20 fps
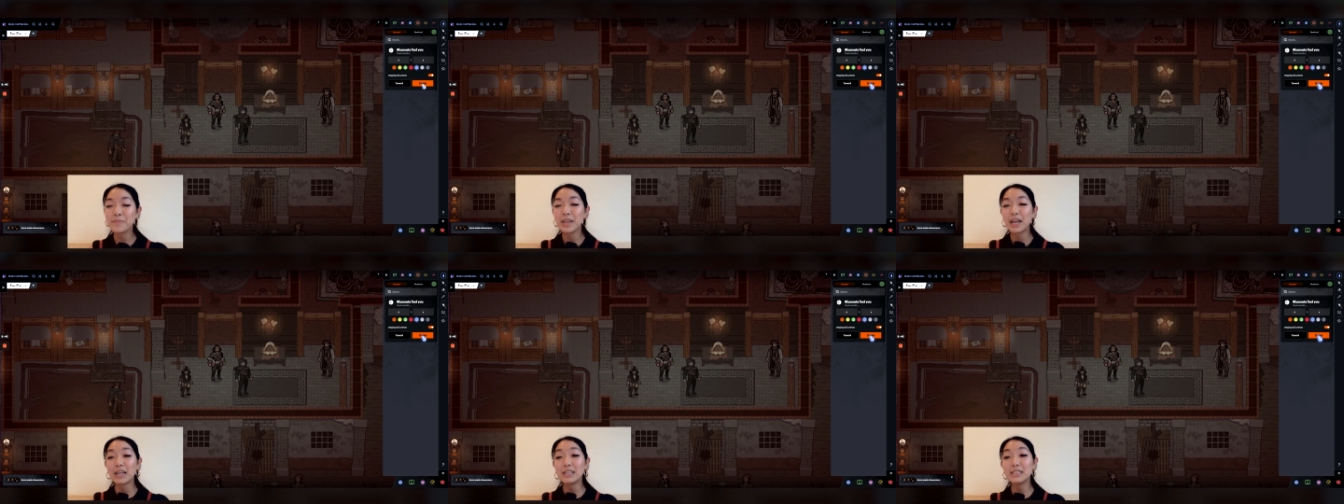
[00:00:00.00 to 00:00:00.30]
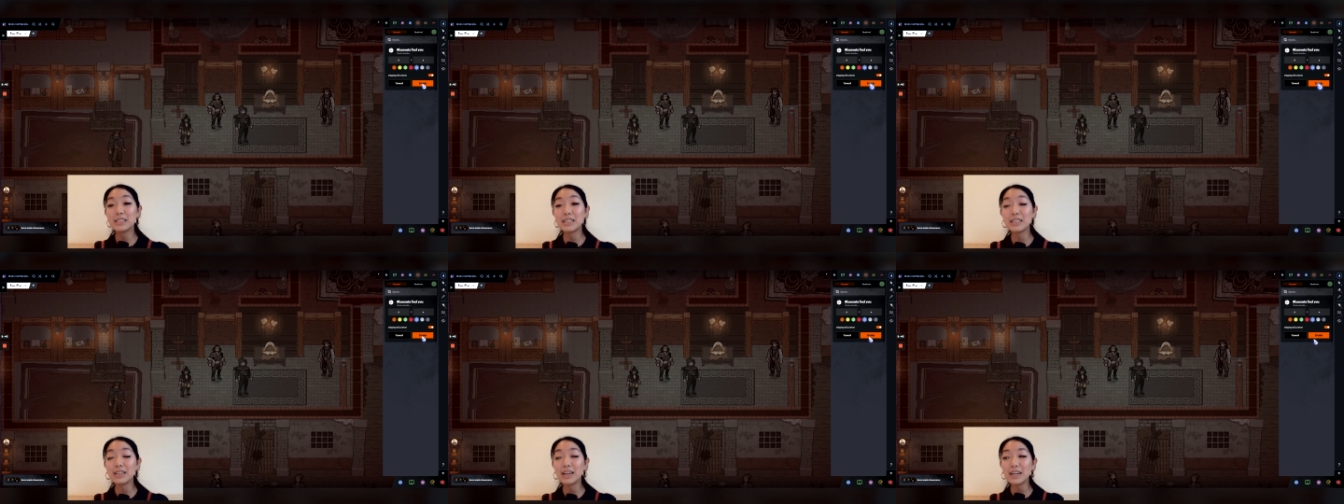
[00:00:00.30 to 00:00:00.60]
and
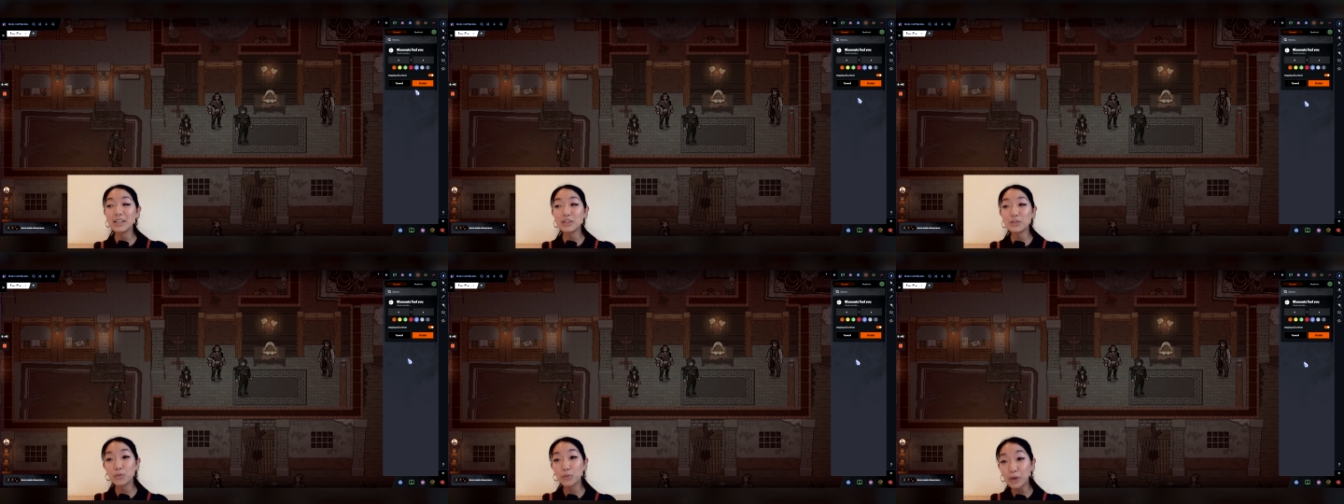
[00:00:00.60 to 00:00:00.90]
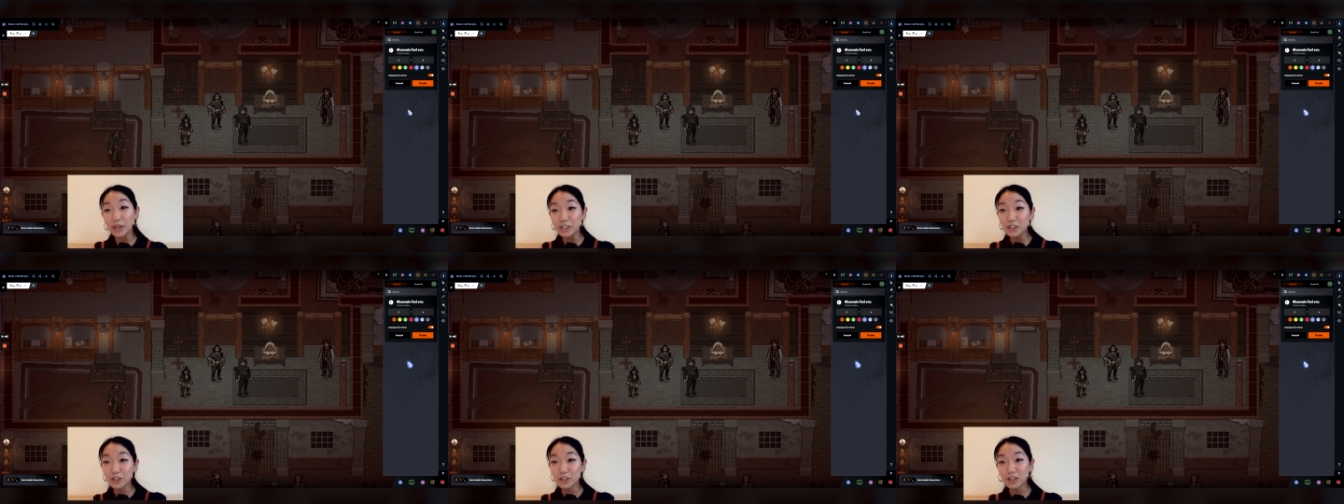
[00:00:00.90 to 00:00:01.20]
select
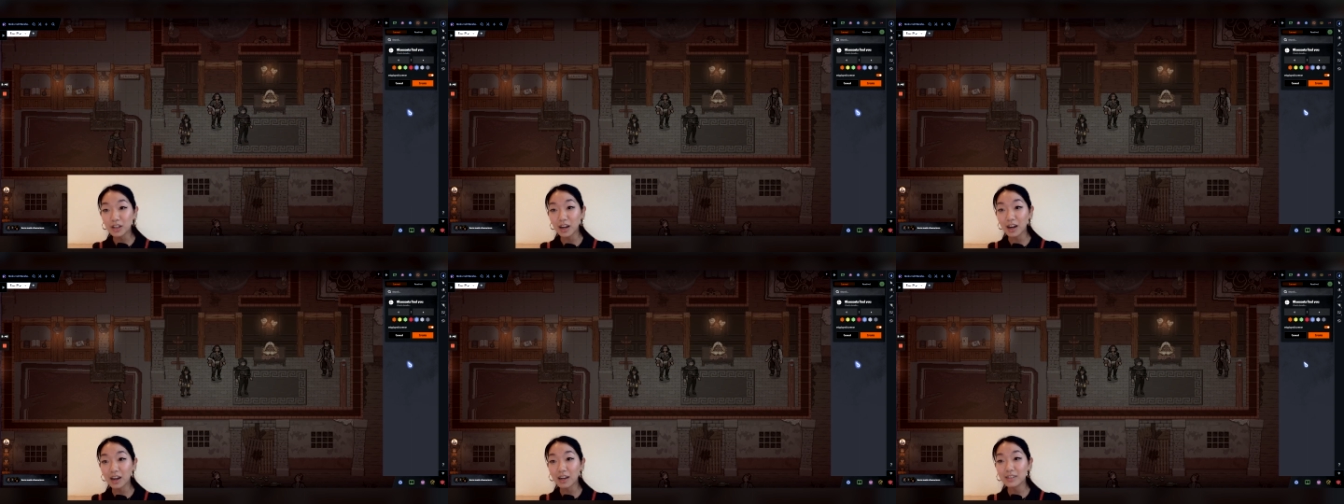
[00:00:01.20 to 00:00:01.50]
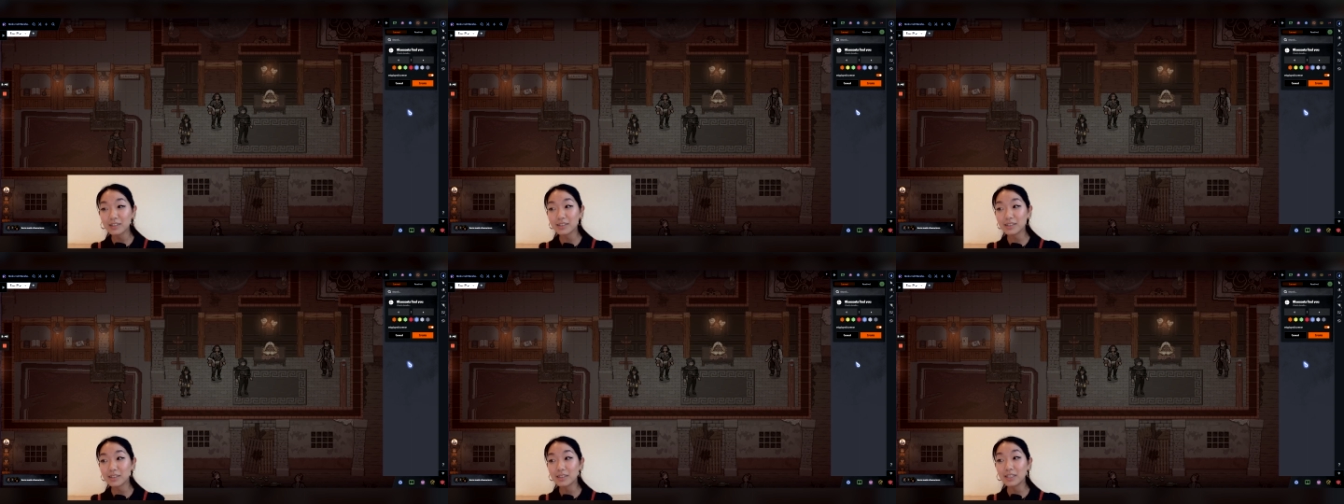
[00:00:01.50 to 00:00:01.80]
which
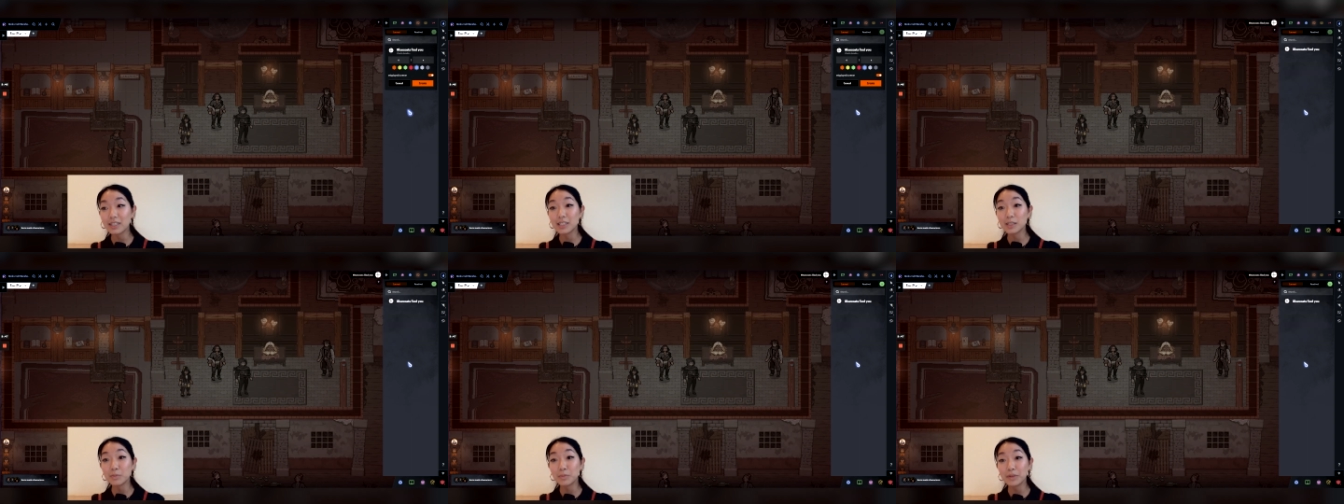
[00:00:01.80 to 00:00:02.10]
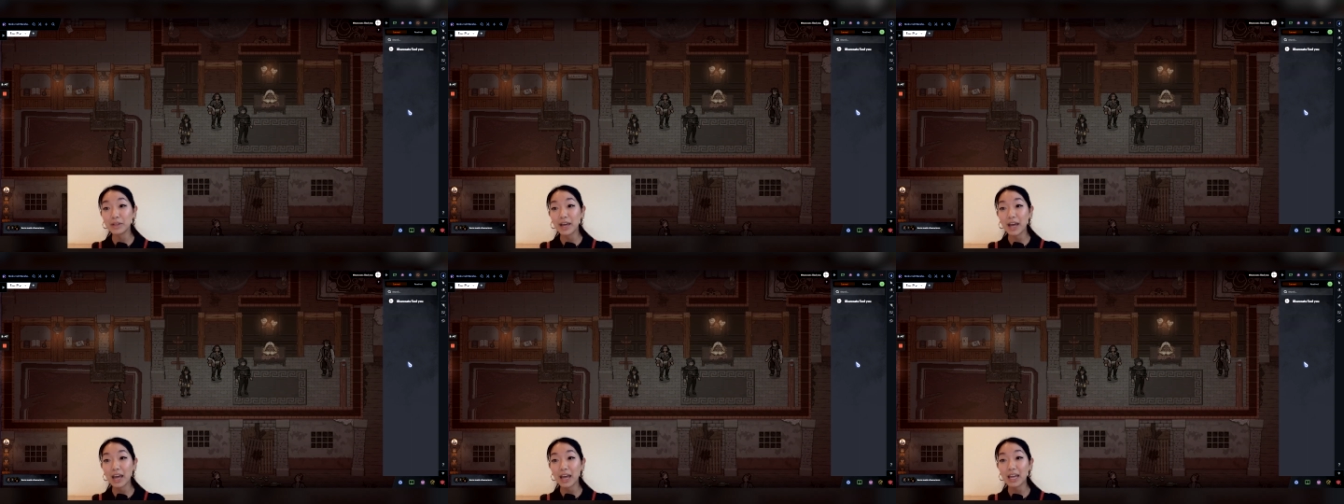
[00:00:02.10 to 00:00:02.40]
clocks
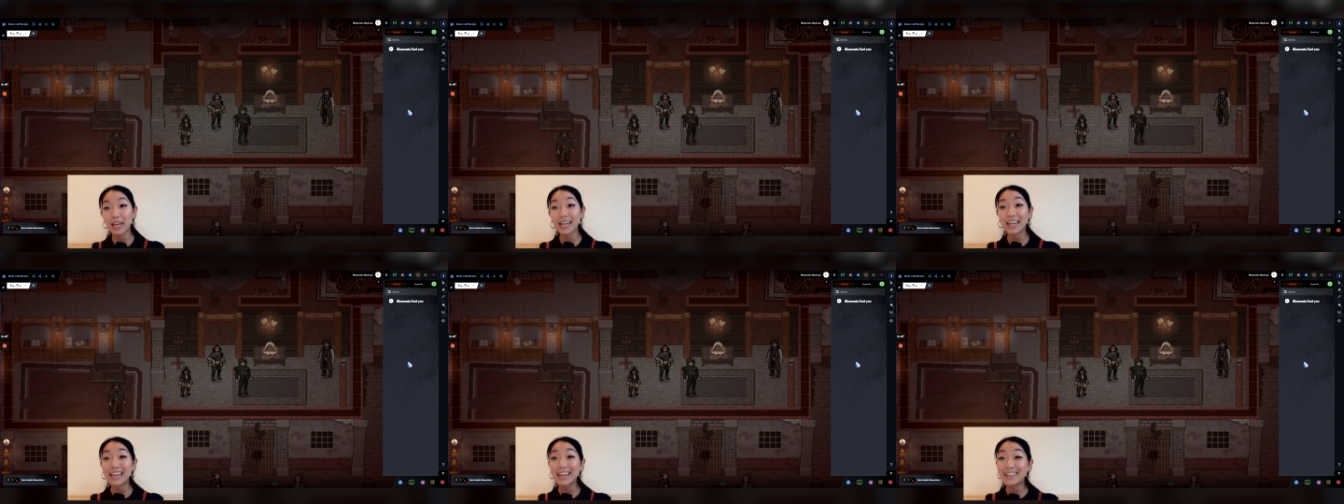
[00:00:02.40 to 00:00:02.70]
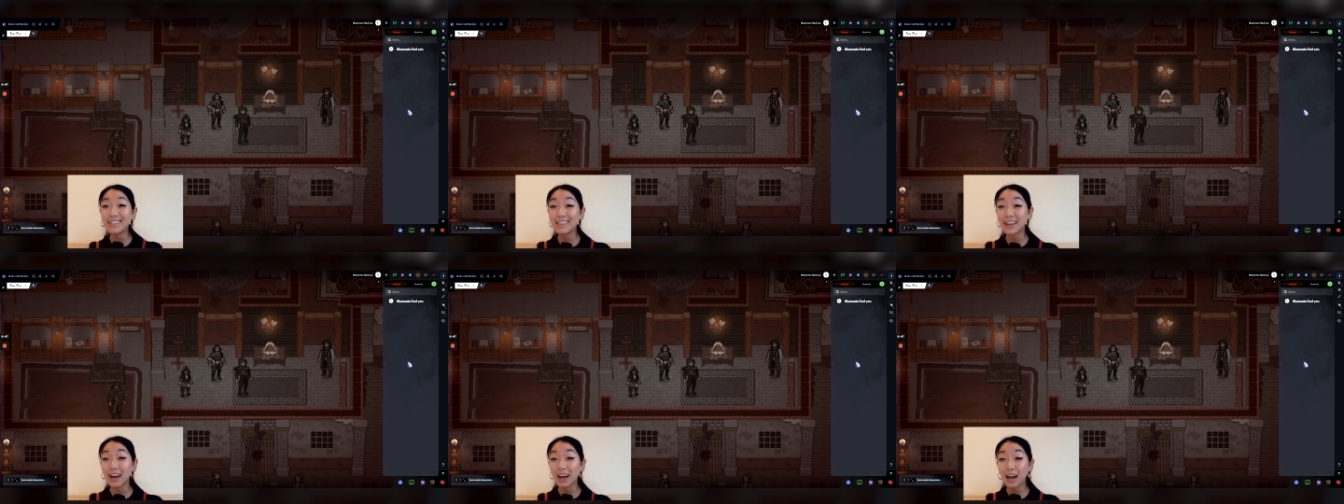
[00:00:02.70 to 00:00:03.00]
display
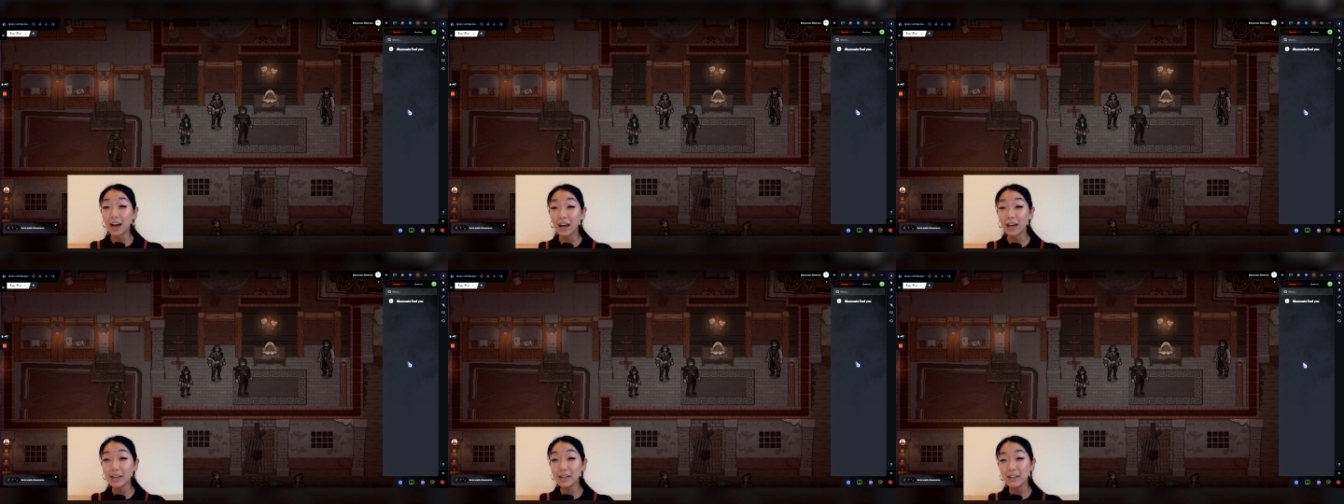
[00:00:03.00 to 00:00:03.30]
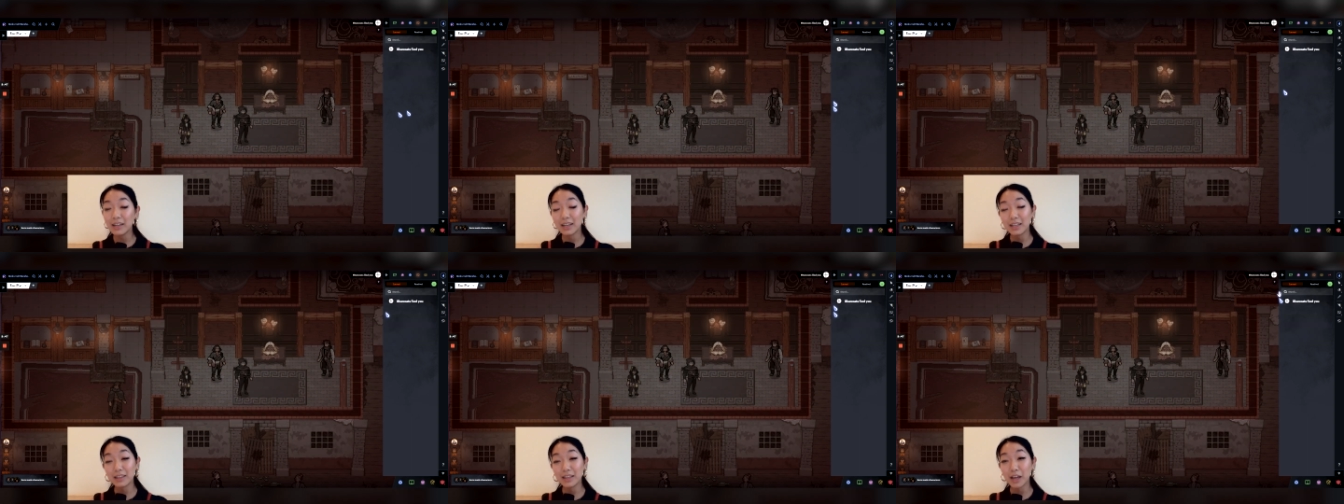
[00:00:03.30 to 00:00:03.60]
in the HUD
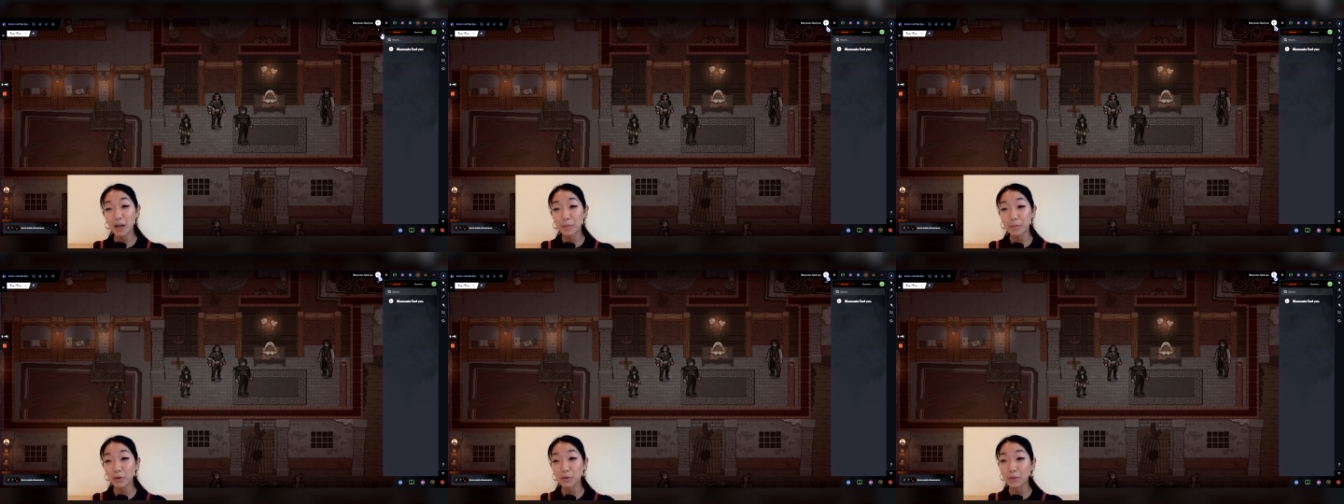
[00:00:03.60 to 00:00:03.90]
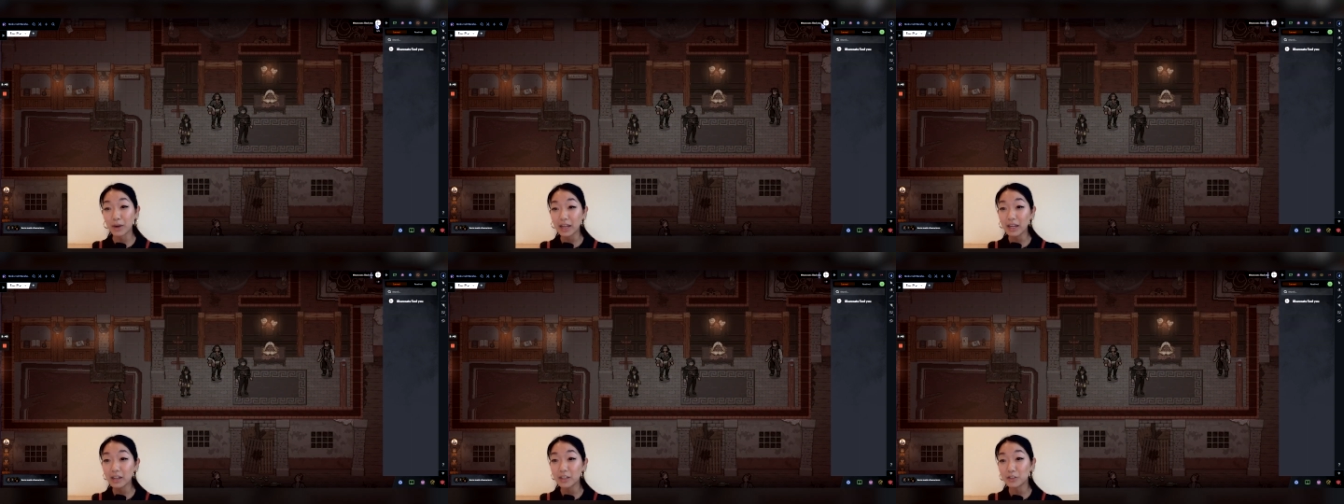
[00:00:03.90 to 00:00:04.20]
in the upper right,